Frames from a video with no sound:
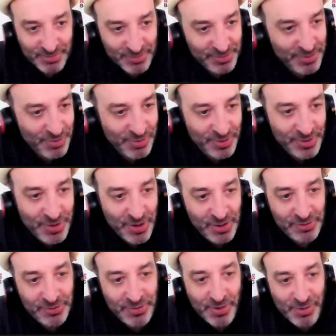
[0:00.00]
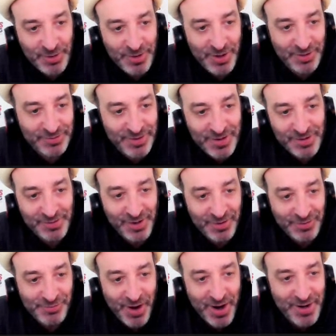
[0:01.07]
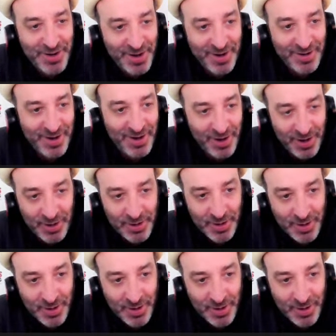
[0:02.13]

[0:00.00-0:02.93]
We're doing good, doing good. So you just weighed in. Uh,